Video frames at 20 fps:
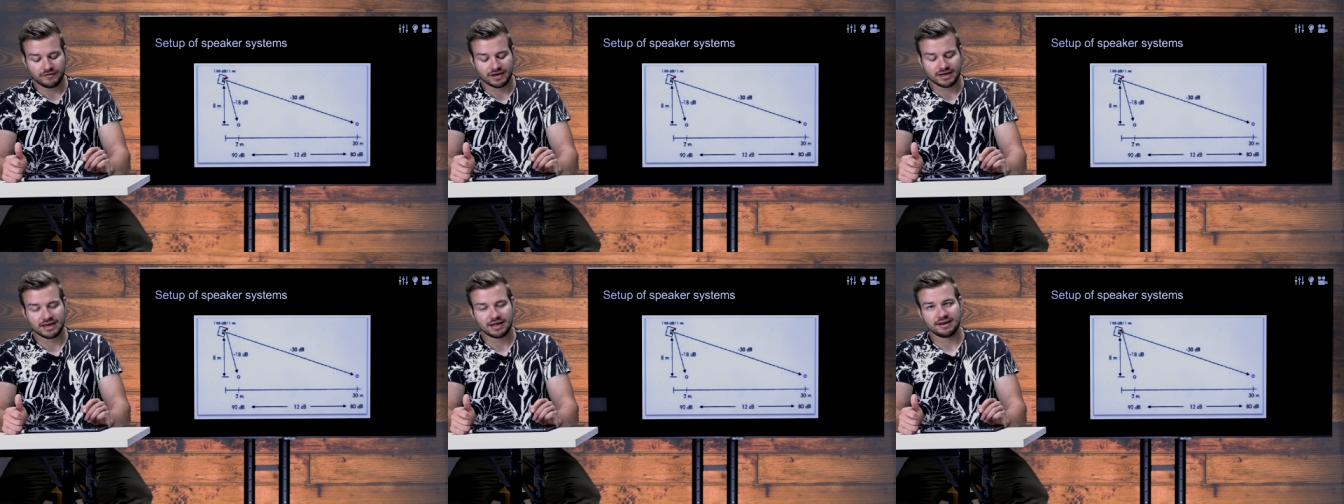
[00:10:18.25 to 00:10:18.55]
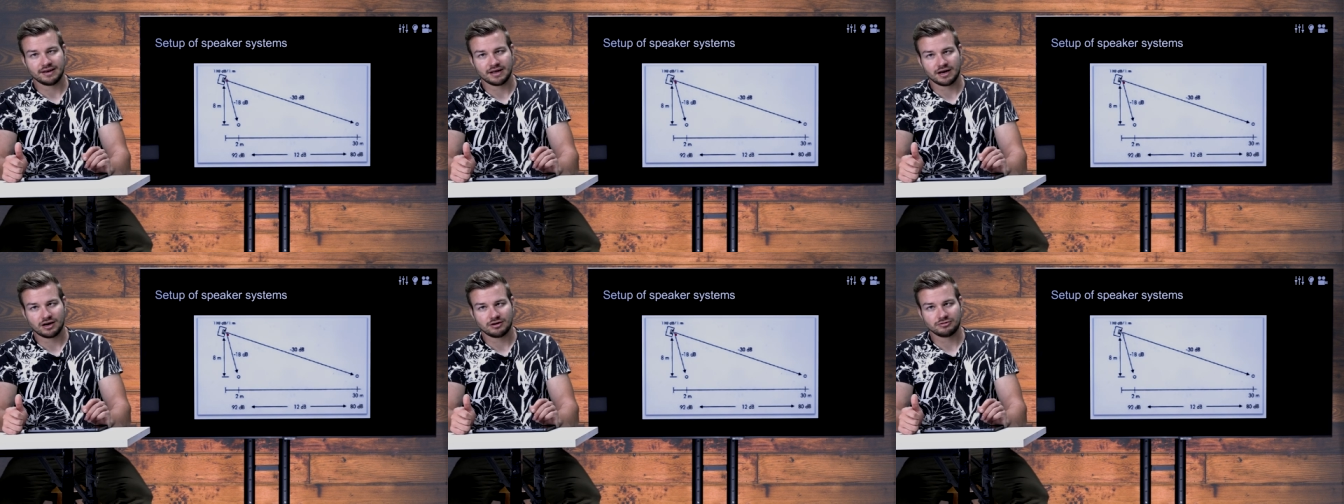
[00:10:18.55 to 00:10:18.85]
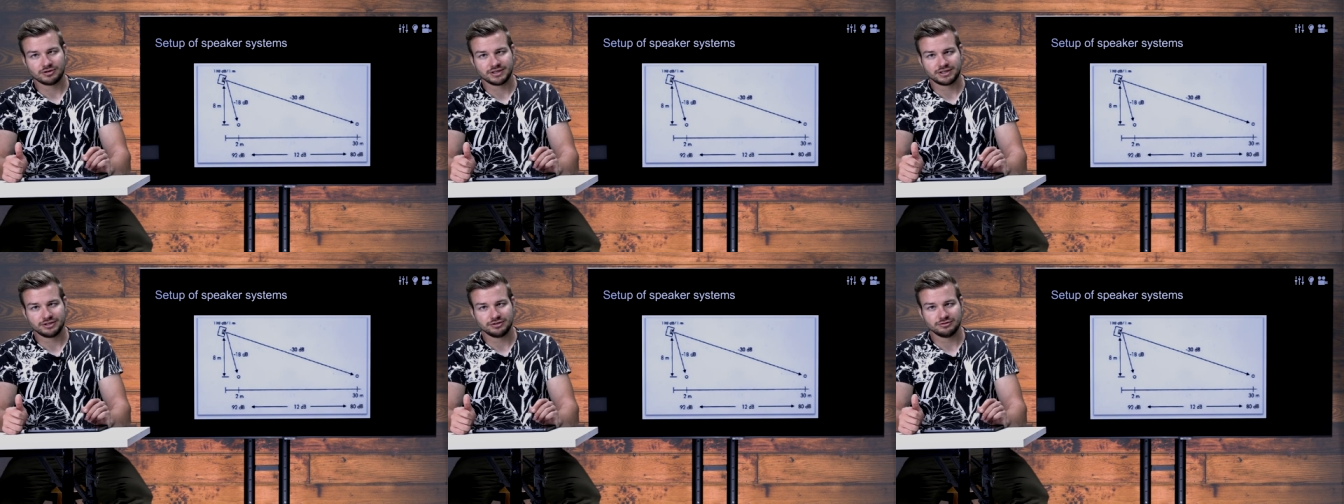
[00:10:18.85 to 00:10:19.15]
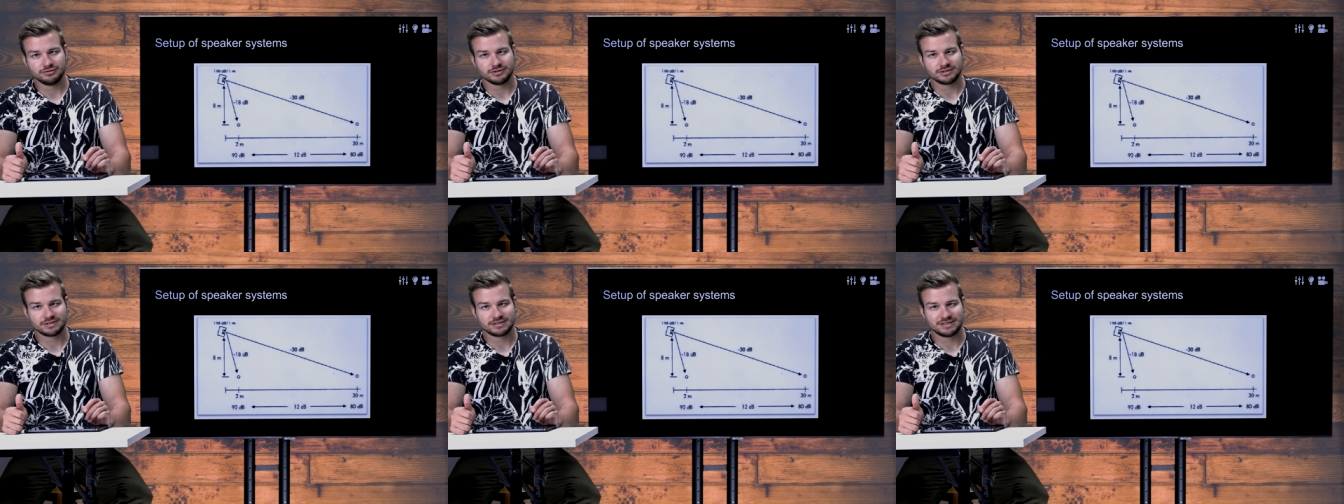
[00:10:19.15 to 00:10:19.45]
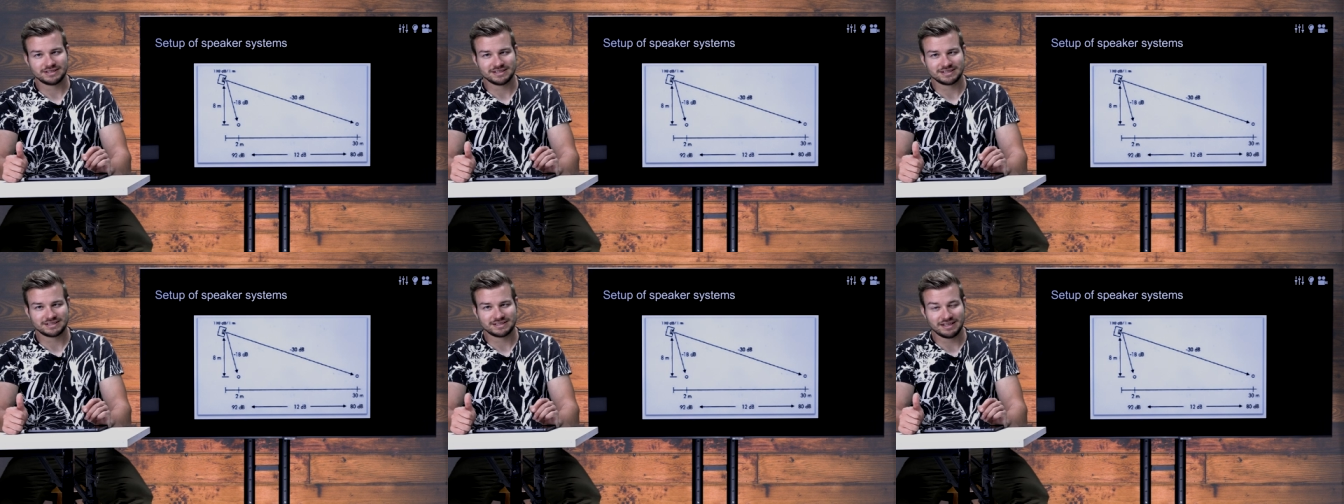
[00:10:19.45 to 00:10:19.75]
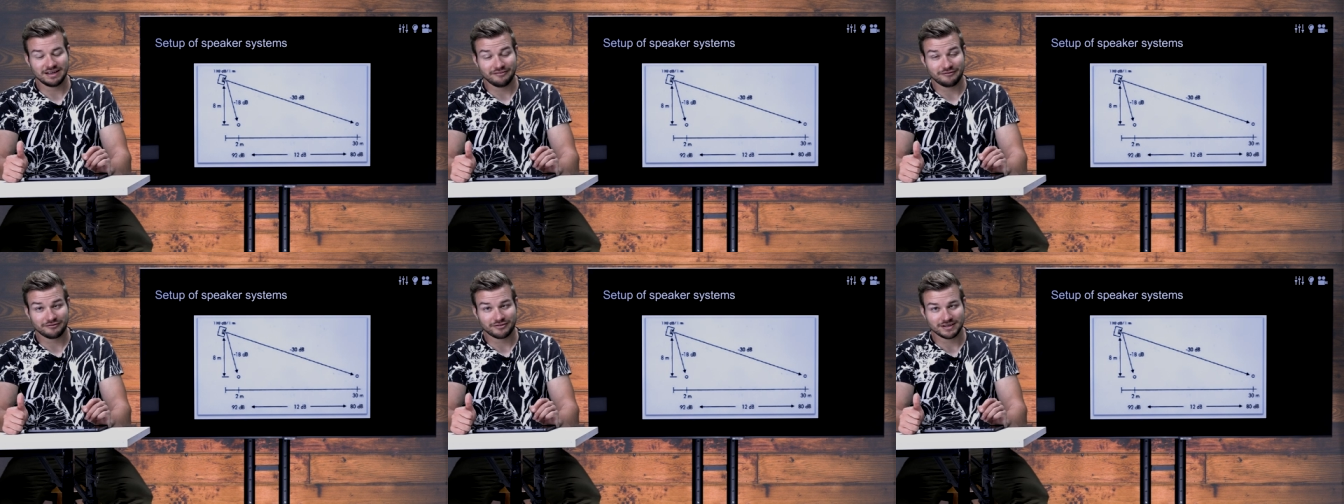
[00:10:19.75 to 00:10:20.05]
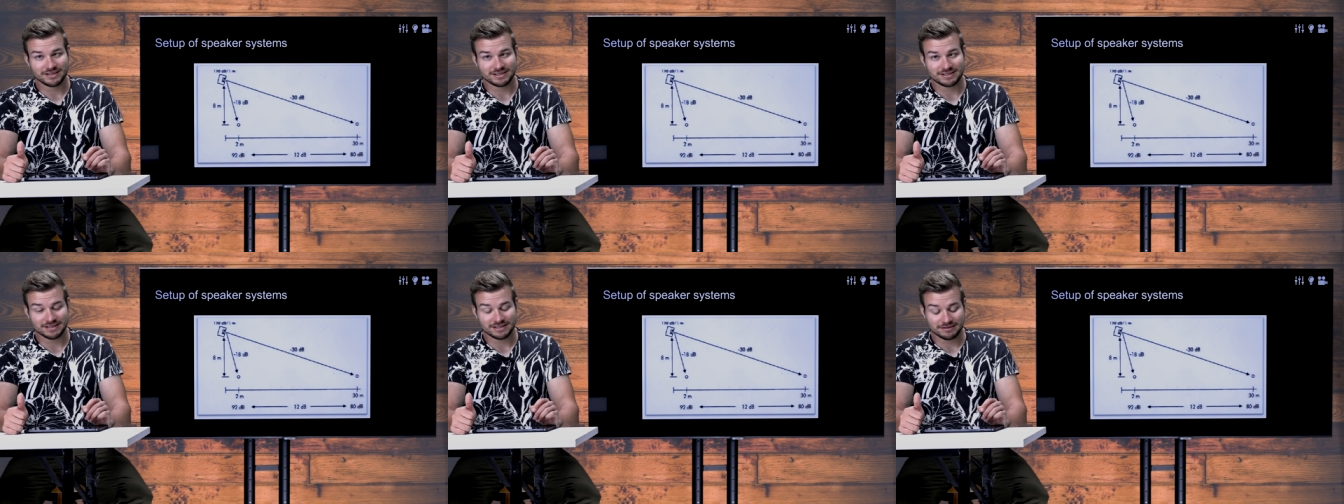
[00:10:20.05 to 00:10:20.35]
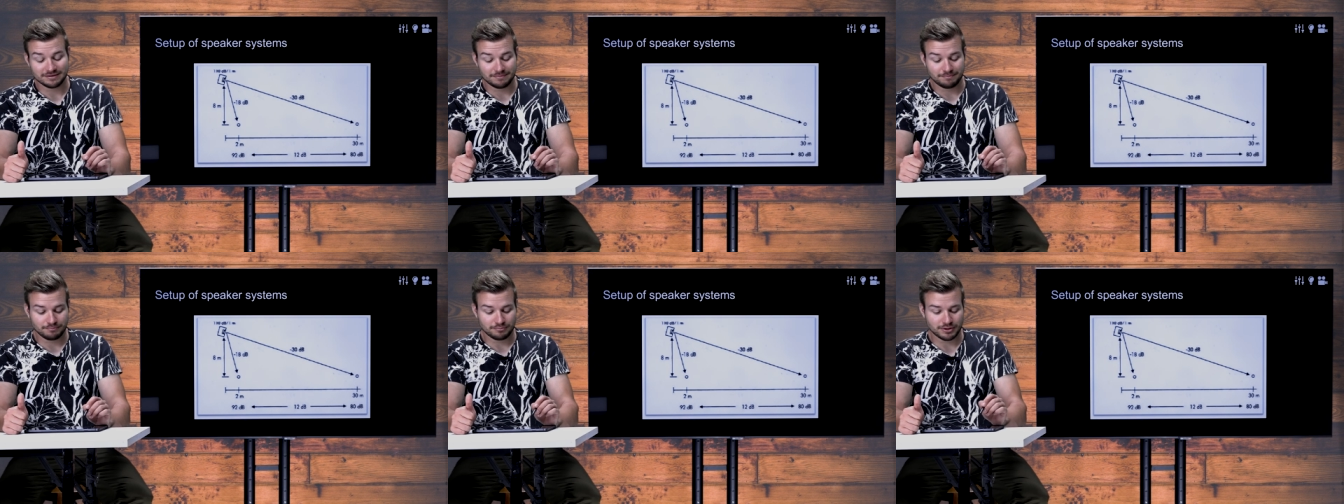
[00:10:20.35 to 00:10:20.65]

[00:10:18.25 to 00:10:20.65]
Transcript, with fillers: we can now reduce this difference in,